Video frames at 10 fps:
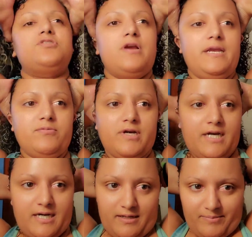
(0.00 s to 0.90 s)
trying to work
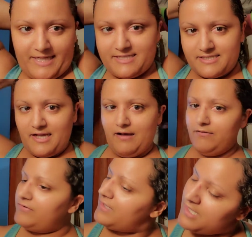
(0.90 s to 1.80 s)
on it on
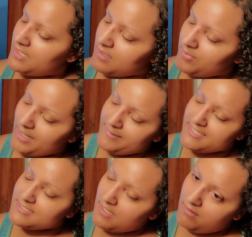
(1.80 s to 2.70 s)
myself or by
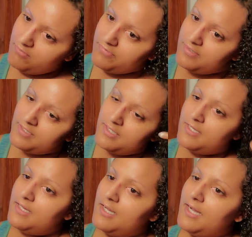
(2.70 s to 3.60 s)
myself.
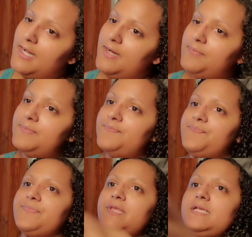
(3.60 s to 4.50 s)

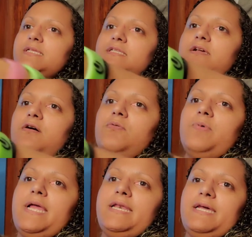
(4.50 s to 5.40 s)
So
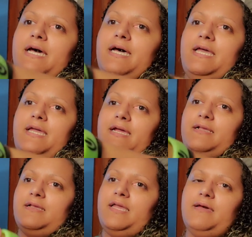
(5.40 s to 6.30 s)
when I
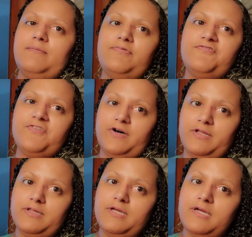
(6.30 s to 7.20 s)
am
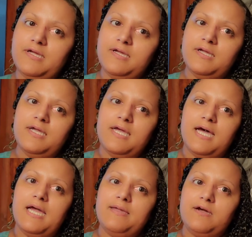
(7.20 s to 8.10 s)
full,
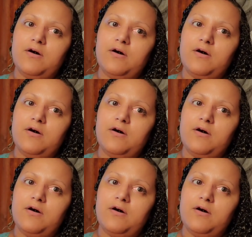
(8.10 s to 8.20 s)
I